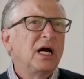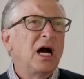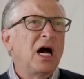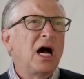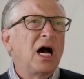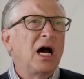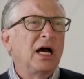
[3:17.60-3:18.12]

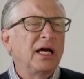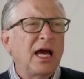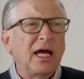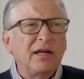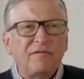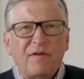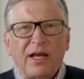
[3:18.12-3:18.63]

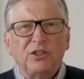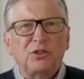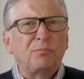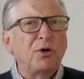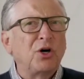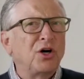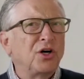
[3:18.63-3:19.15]
at
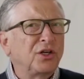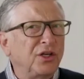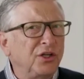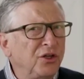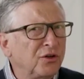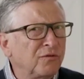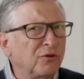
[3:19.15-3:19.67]
Facebook
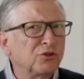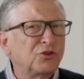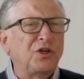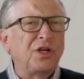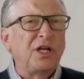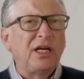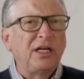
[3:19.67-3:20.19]
and
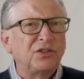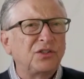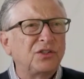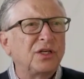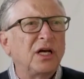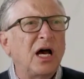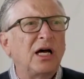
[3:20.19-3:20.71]

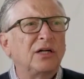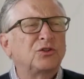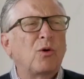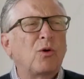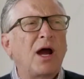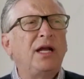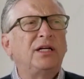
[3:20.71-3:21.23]
universities
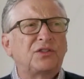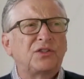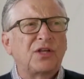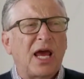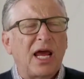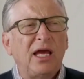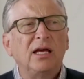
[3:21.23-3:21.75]
trying to
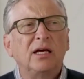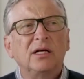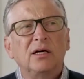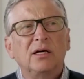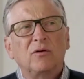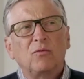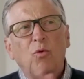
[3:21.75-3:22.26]
say,
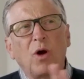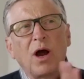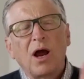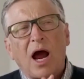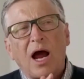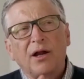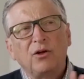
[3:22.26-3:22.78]

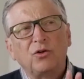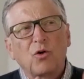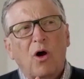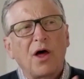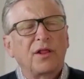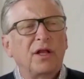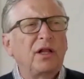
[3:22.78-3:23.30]
how do you
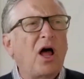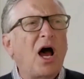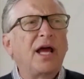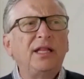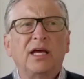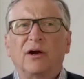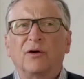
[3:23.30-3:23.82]
draw the
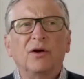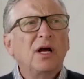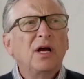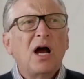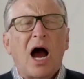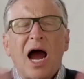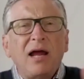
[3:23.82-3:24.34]
line there?
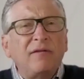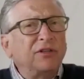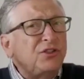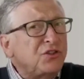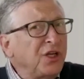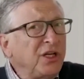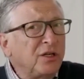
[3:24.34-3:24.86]
I
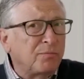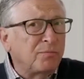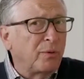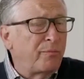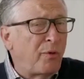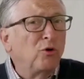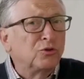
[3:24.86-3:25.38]
haven't seen a
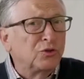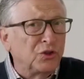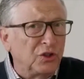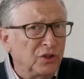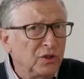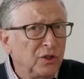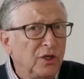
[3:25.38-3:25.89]

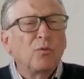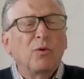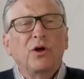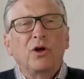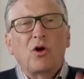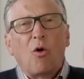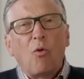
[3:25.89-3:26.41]
proposal where
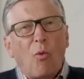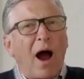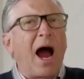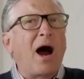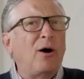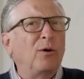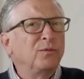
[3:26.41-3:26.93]
you go,
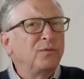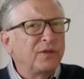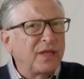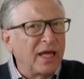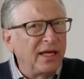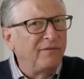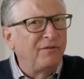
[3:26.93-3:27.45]
wow,
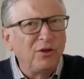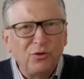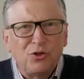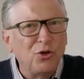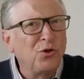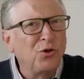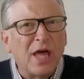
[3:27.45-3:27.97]
if you
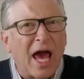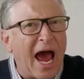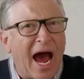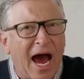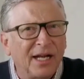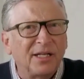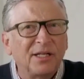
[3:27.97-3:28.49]
do
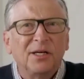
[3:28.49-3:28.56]
that,